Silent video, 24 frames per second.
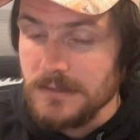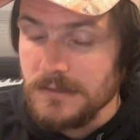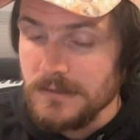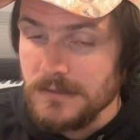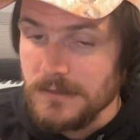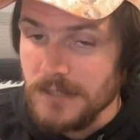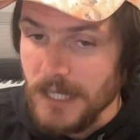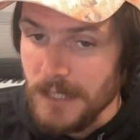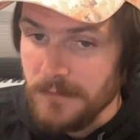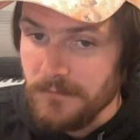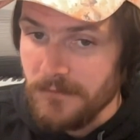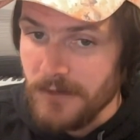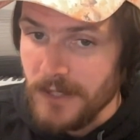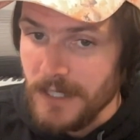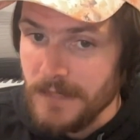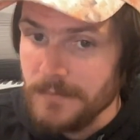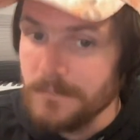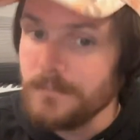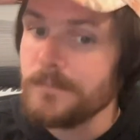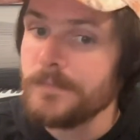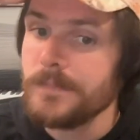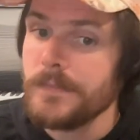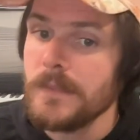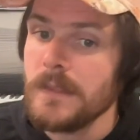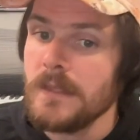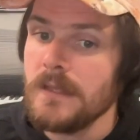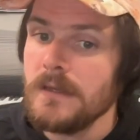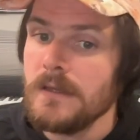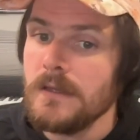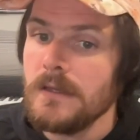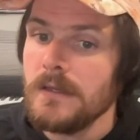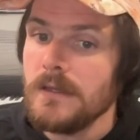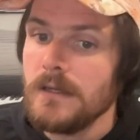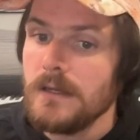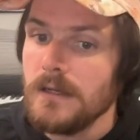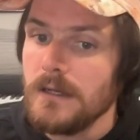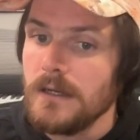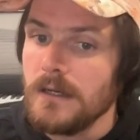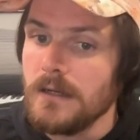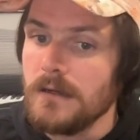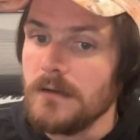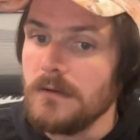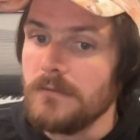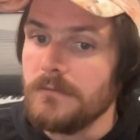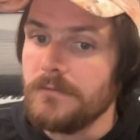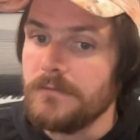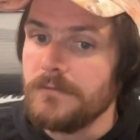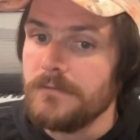time frame
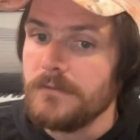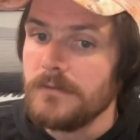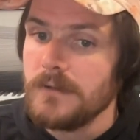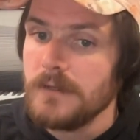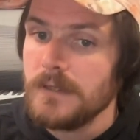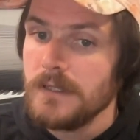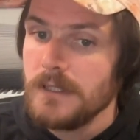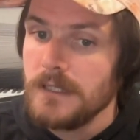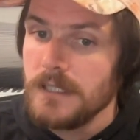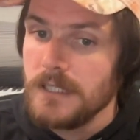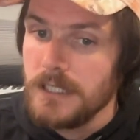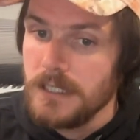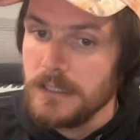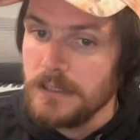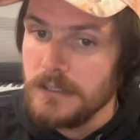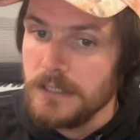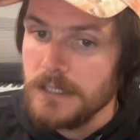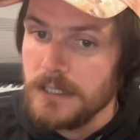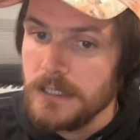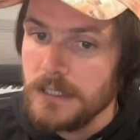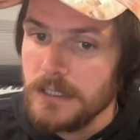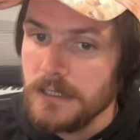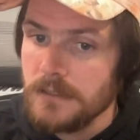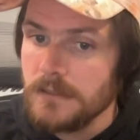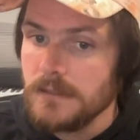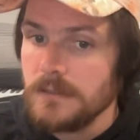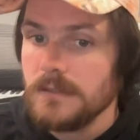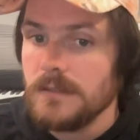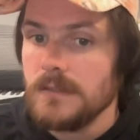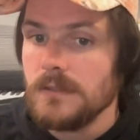of healing